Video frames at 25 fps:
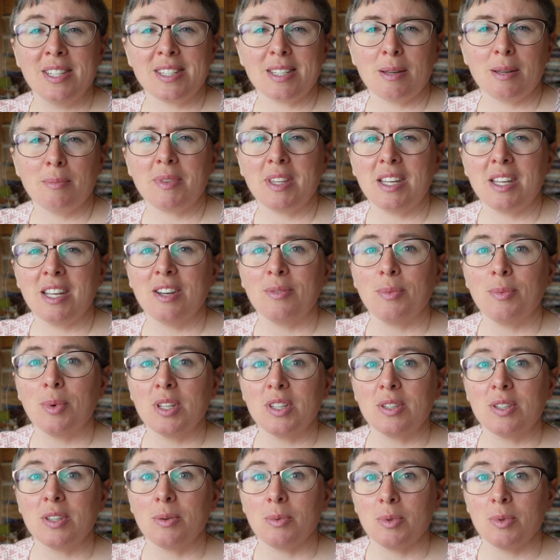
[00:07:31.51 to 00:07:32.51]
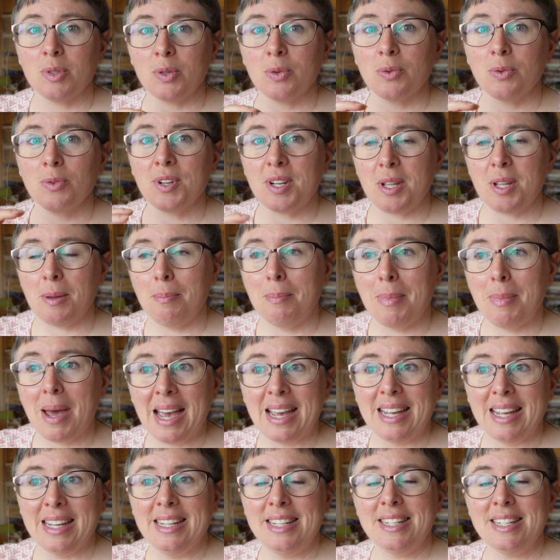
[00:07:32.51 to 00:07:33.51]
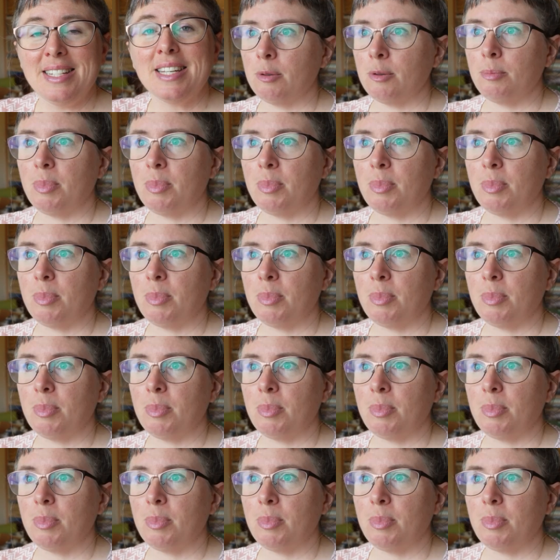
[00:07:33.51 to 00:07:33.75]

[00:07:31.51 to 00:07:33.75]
something that was already made,